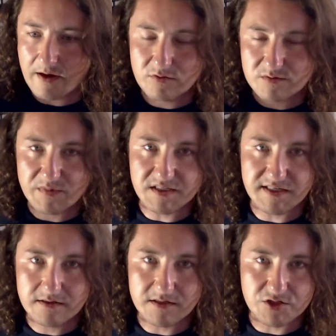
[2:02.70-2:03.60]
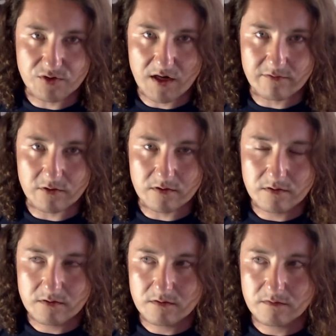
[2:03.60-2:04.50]
was my daily driver
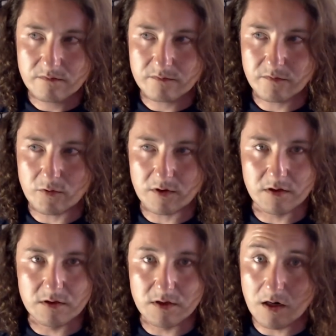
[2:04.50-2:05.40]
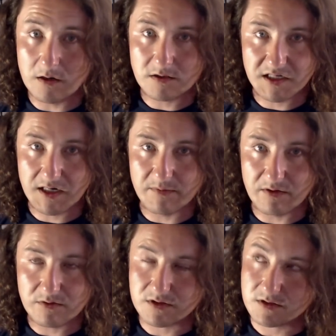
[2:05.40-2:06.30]
for a long time. That
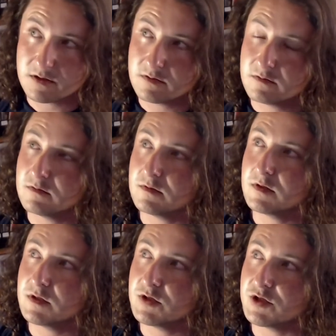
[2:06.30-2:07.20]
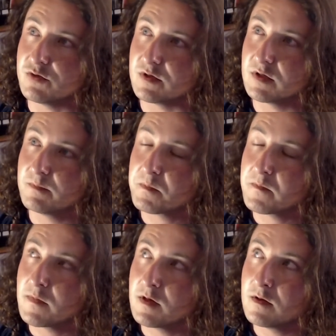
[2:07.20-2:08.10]
was, shoot,
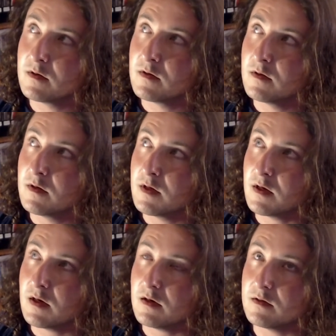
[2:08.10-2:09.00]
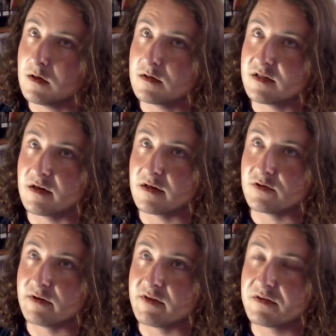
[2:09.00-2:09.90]
how long did I
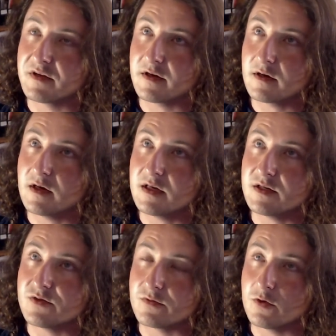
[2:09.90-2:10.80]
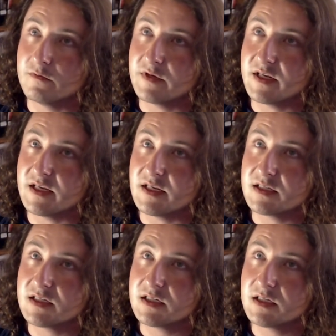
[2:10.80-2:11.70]
drive that thing? I drove
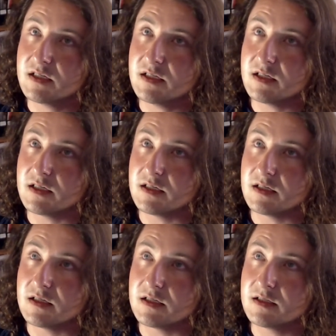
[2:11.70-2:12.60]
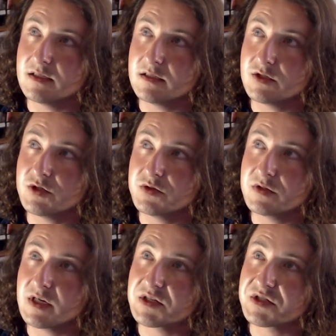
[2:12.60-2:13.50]
it in
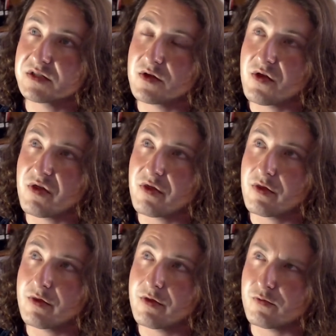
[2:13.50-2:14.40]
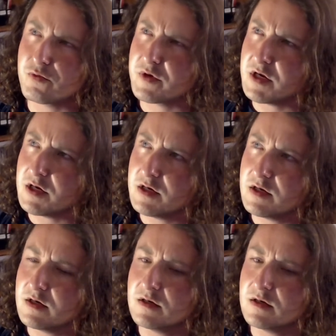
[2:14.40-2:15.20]
2003,